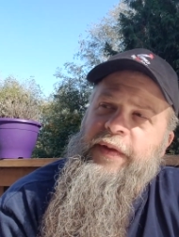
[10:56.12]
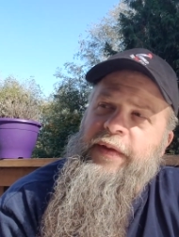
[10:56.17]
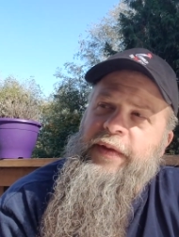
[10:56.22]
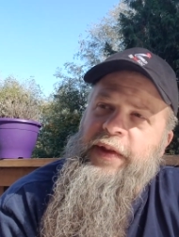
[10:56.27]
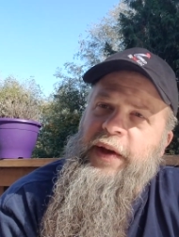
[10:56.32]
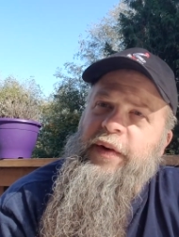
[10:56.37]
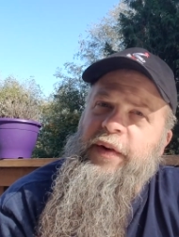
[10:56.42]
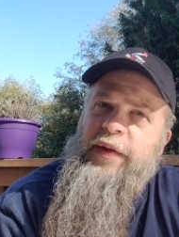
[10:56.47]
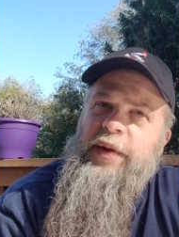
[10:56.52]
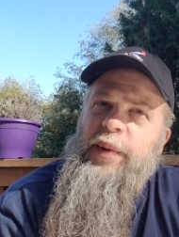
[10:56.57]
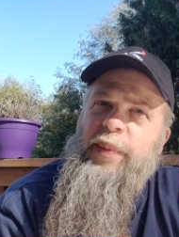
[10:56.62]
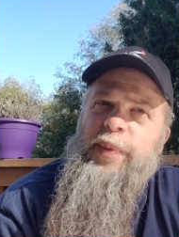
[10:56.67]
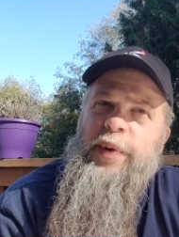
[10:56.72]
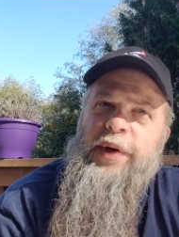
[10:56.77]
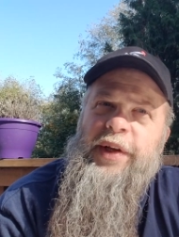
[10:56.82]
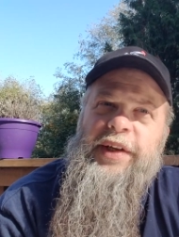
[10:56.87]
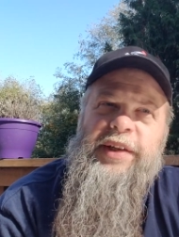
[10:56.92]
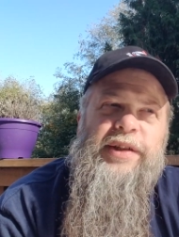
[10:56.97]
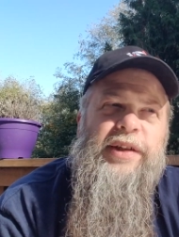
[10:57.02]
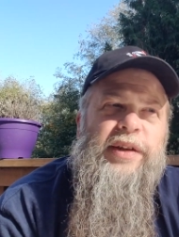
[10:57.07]
They're
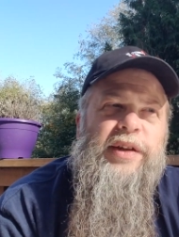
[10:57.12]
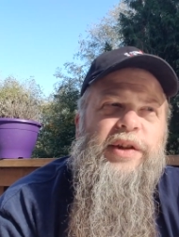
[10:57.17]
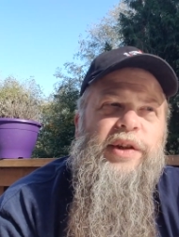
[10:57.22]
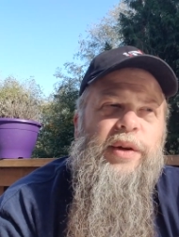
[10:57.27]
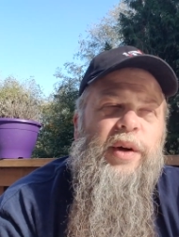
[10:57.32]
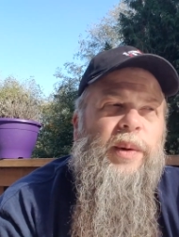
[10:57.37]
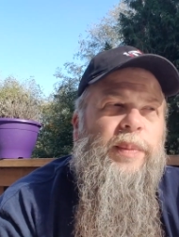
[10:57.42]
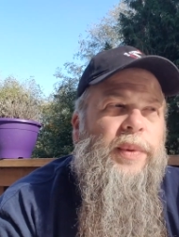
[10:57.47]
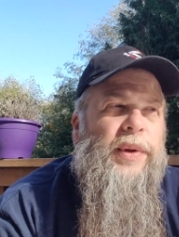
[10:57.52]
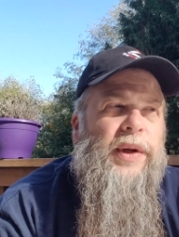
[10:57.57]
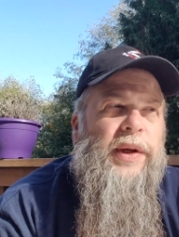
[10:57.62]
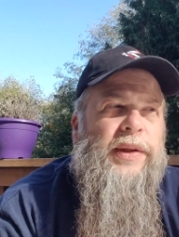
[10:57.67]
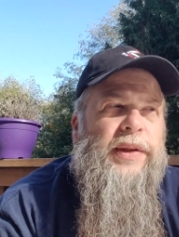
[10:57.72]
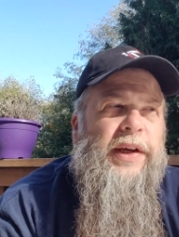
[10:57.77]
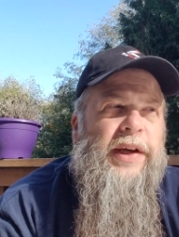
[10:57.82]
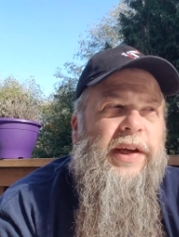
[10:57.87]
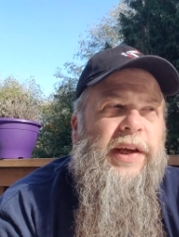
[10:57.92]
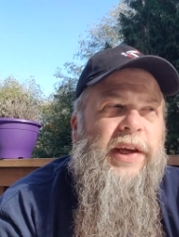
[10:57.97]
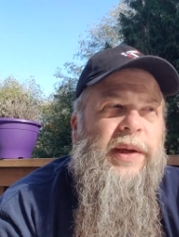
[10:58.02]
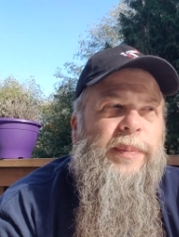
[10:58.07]
pretty easy to sharpen and
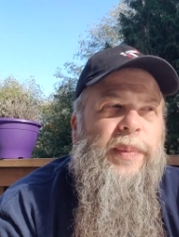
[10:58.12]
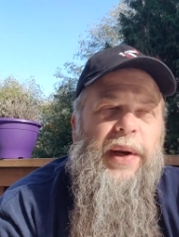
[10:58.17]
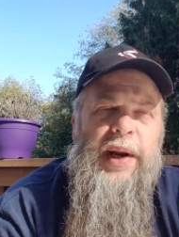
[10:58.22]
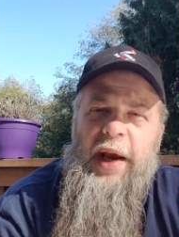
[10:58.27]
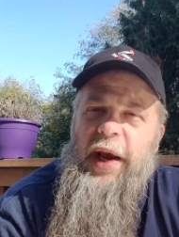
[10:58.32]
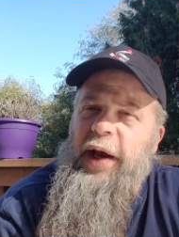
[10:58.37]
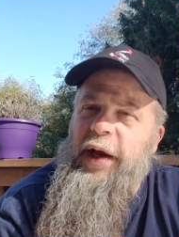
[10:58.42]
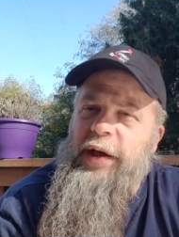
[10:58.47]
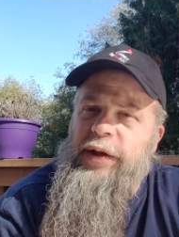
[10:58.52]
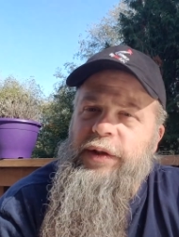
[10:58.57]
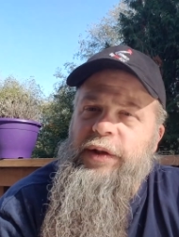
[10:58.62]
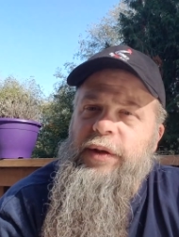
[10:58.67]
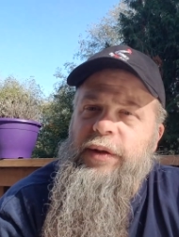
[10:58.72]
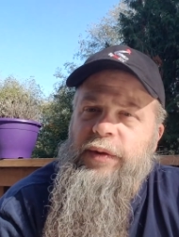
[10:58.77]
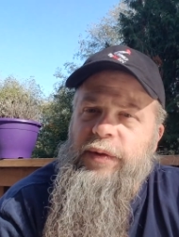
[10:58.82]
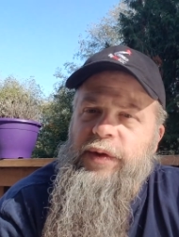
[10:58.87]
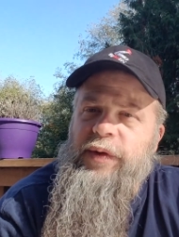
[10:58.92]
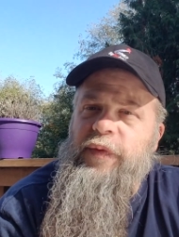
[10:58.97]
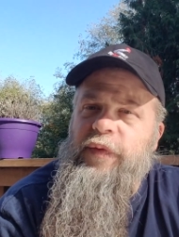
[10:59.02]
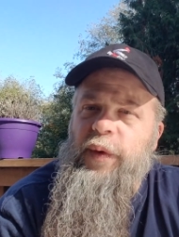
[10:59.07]
they keep an edge
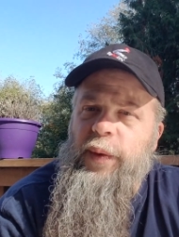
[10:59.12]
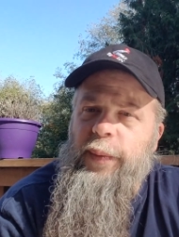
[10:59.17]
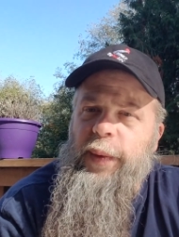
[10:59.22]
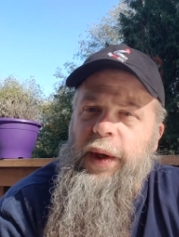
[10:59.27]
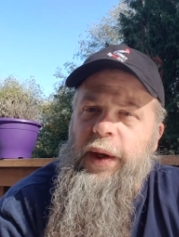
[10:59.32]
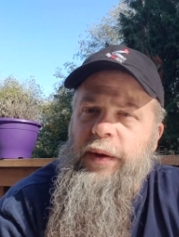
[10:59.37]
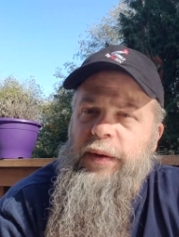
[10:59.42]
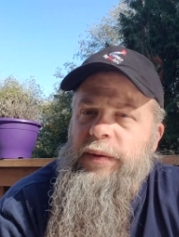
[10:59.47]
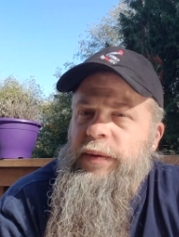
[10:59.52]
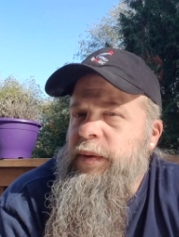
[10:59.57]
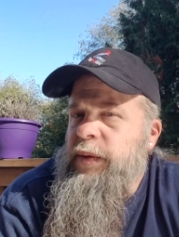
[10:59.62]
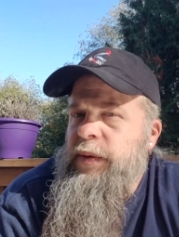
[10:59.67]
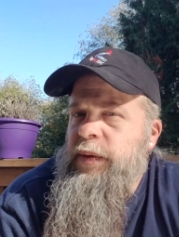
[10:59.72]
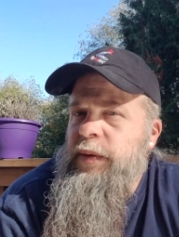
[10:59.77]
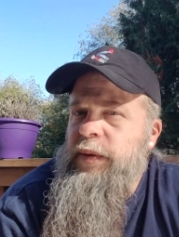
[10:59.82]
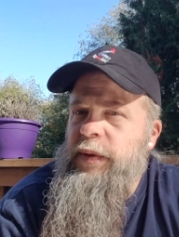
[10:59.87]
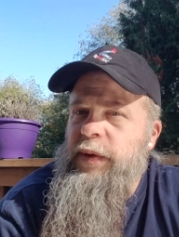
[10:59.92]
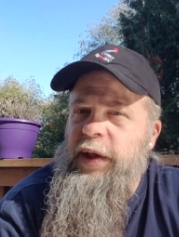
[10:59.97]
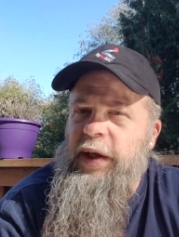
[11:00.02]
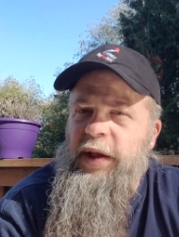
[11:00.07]
for me.
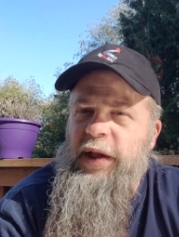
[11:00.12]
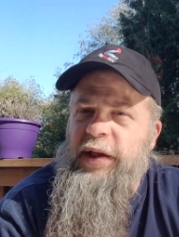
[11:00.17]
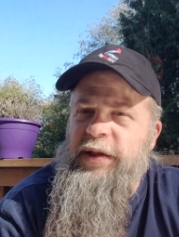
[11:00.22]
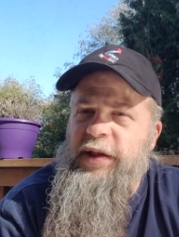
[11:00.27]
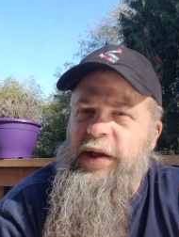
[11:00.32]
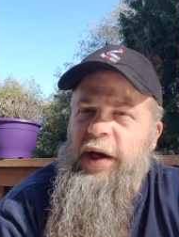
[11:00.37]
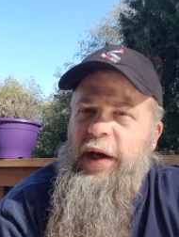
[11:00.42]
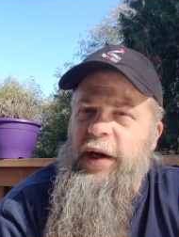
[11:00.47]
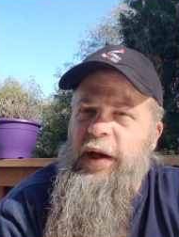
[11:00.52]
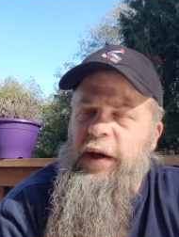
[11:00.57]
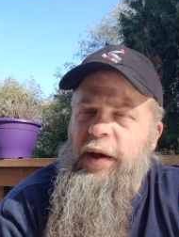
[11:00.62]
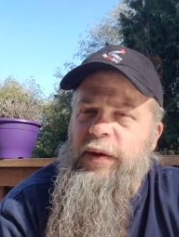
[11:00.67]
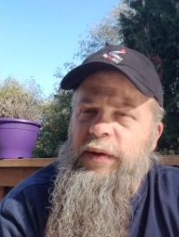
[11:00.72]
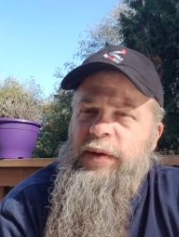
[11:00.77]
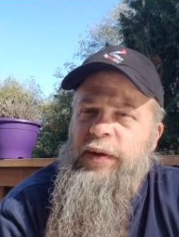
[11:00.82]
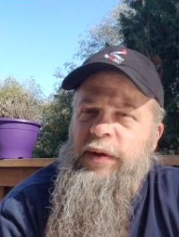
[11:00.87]
That's kind of